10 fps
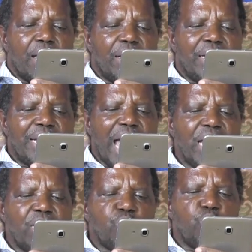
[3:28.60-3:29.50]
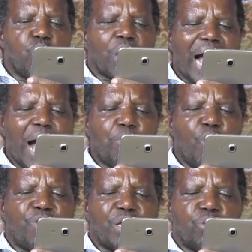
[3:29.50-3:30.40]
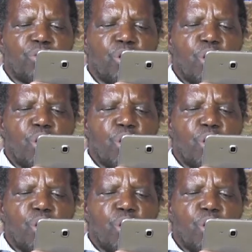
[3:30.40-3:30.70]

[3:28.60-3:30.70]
night will come over you